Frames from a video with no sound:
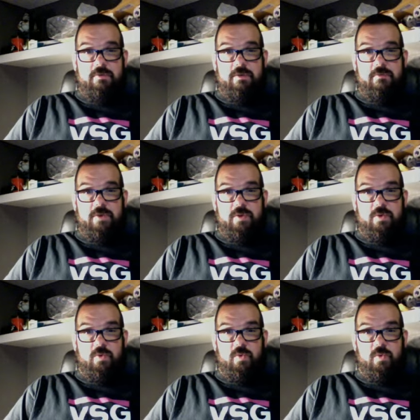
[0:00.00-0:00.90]
If
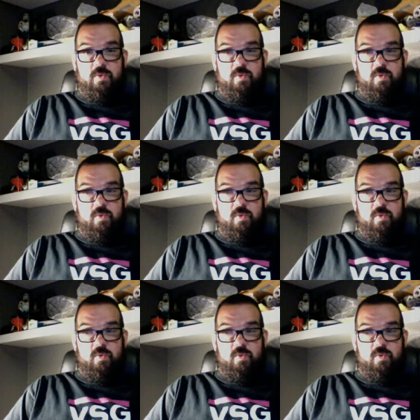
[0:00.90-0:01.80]
you
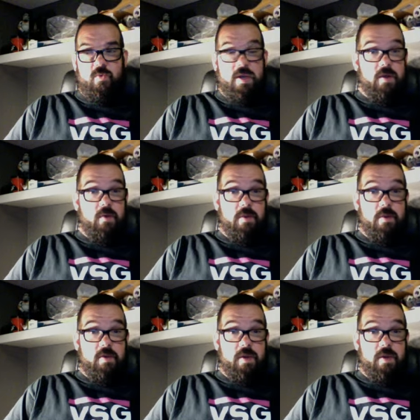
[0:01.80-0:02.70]
want to know what I'm
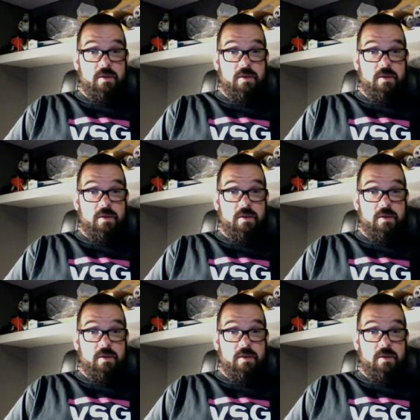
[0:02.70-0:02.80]
doing,